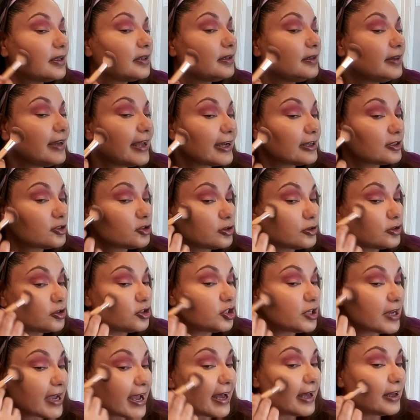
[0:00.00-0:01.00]
natural
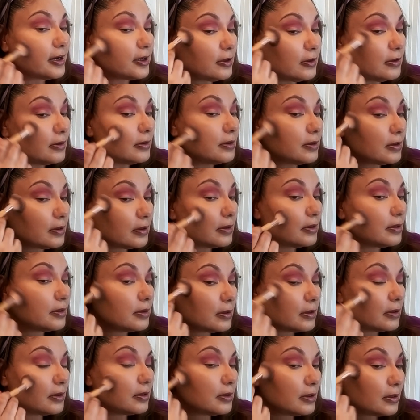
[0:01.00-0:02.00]
shadow,
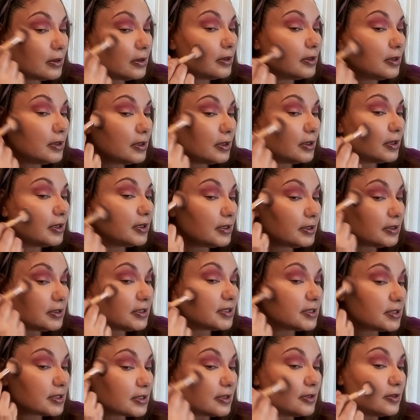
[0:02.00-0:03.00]
and
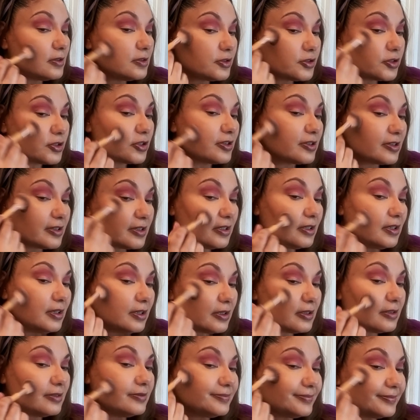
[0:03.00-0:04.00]
just go
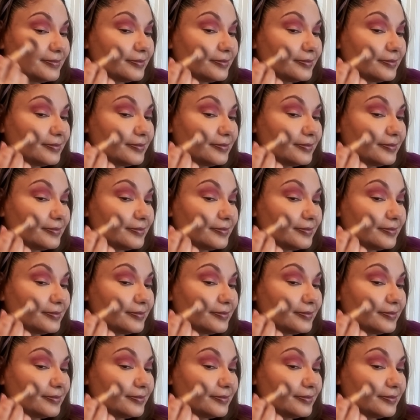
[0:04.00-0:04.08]
circular.